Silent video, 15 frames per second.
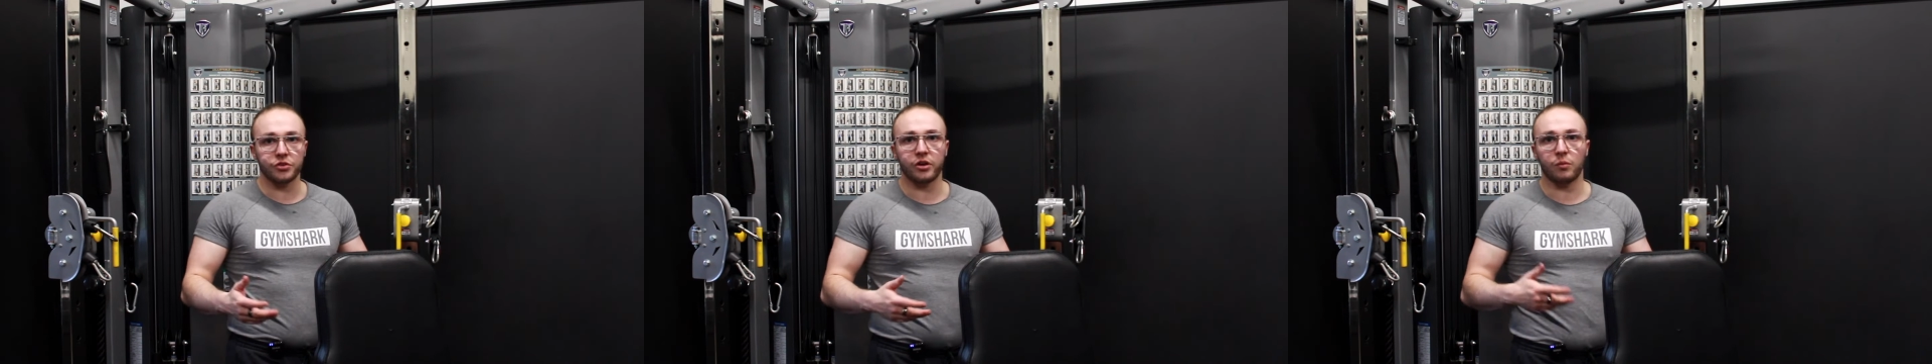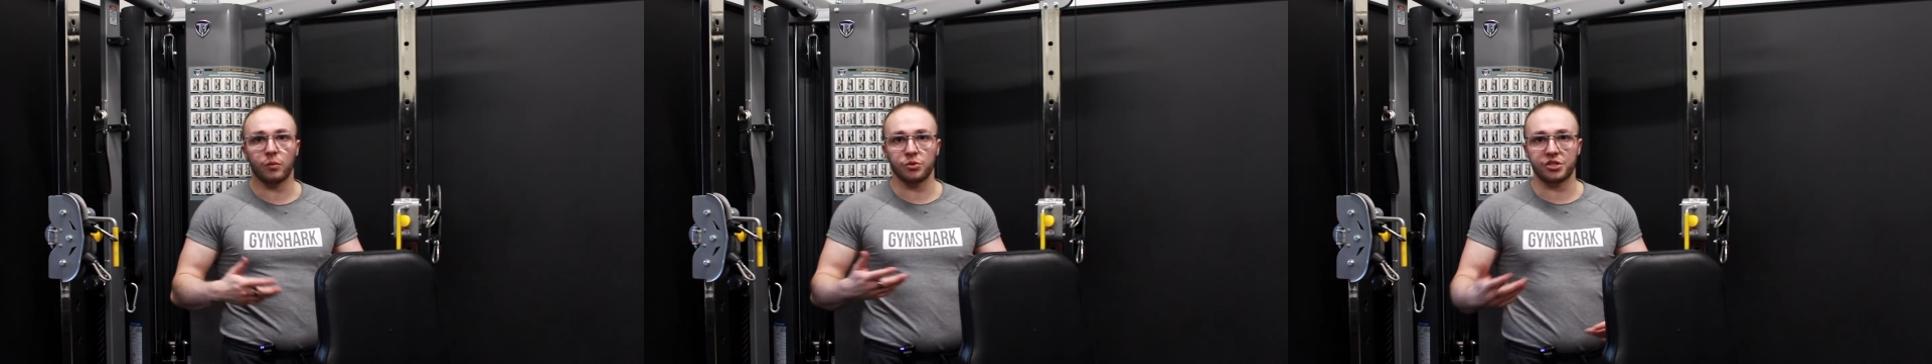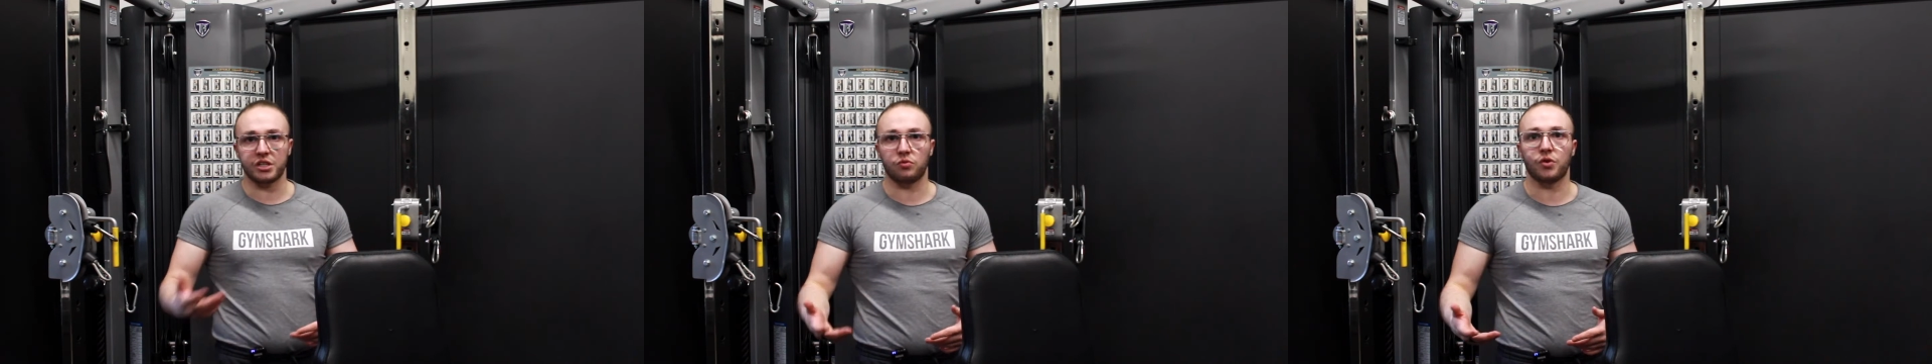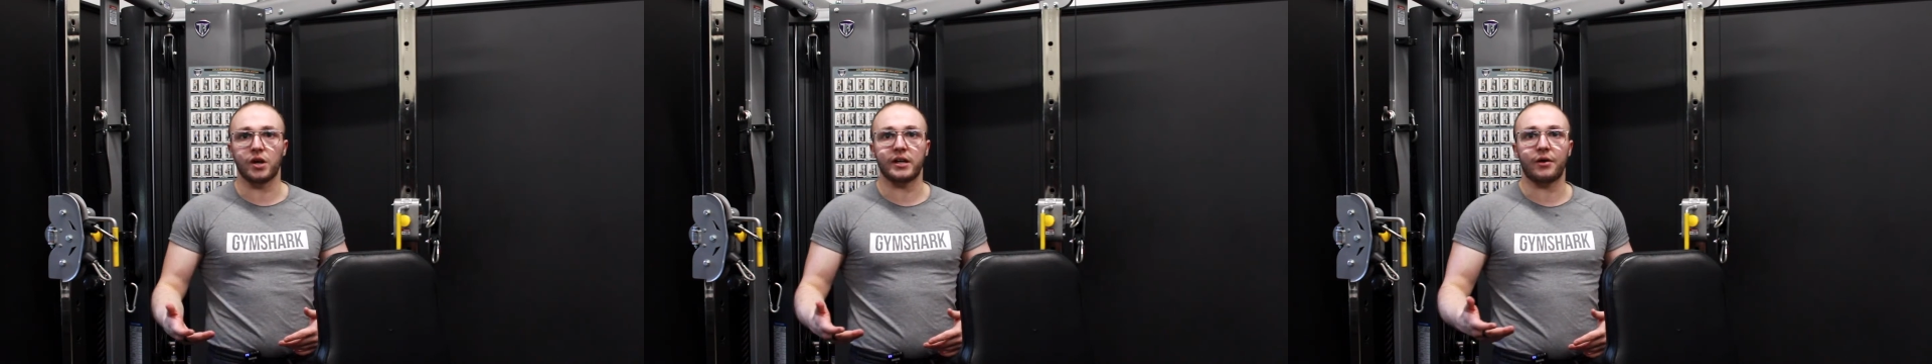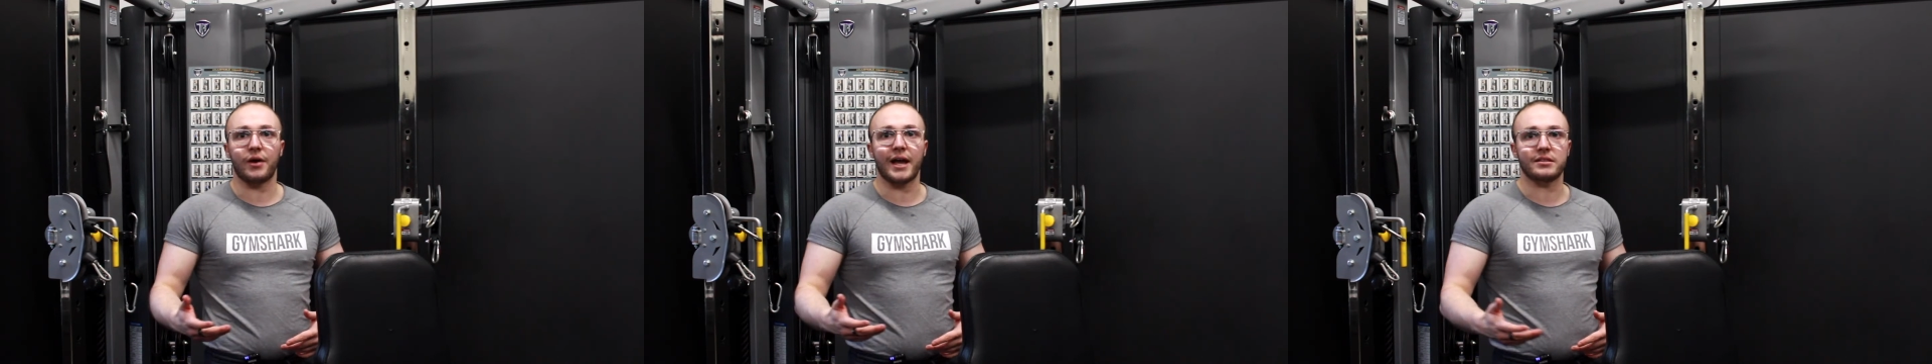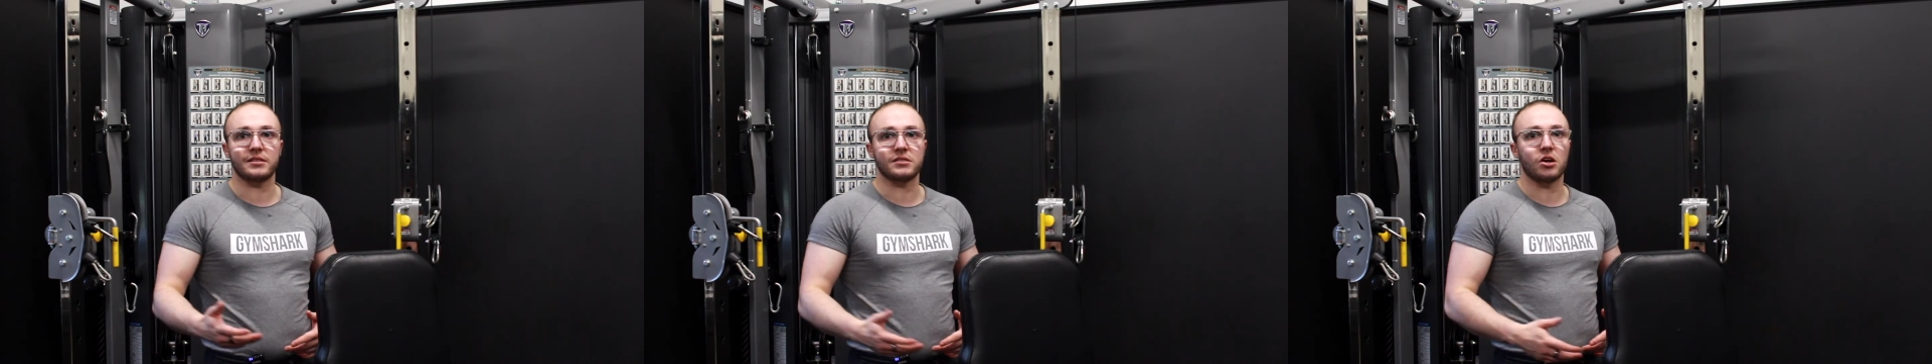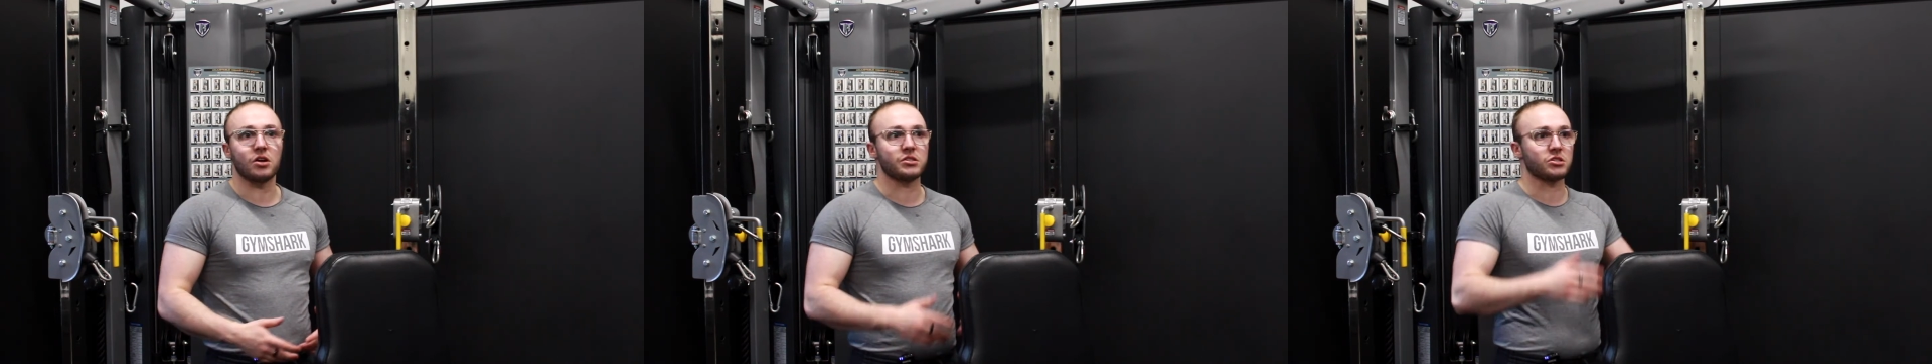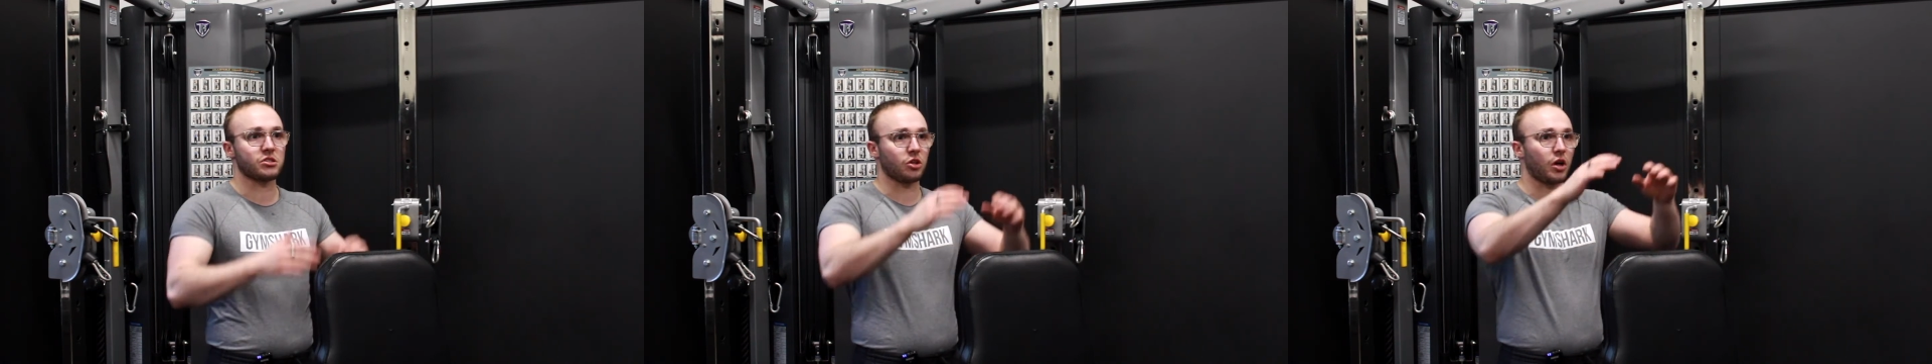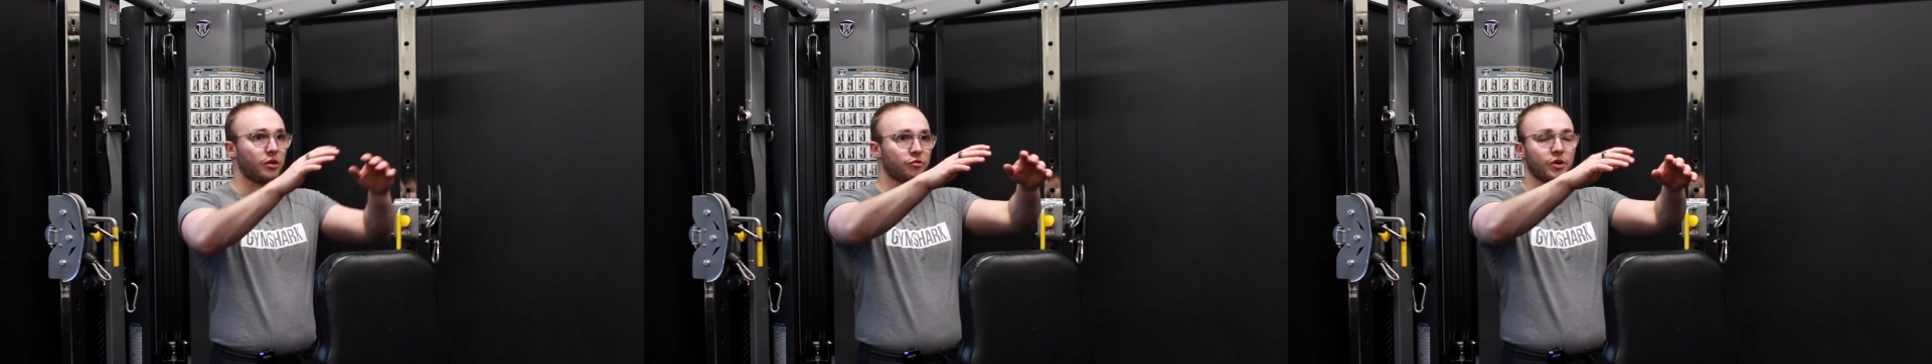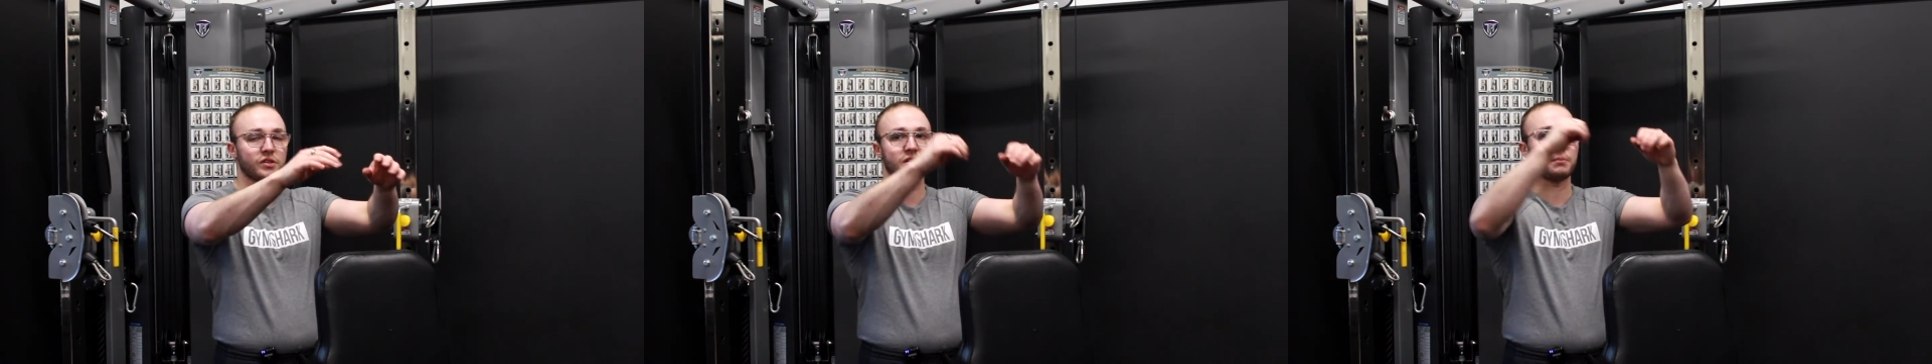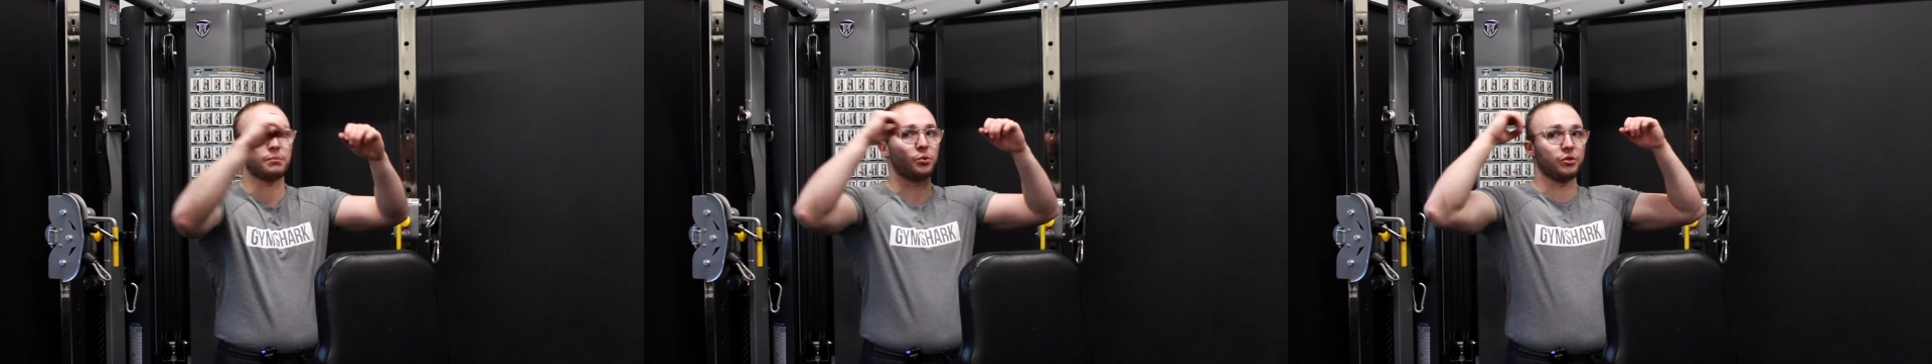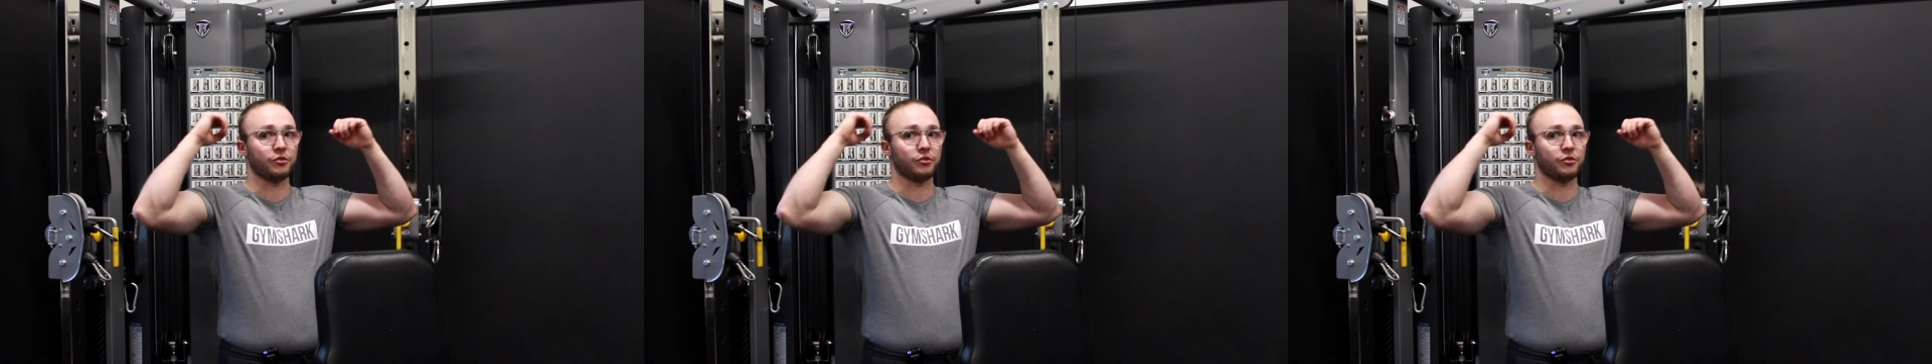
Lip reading: the time we'll see rear delt exercises like, for example,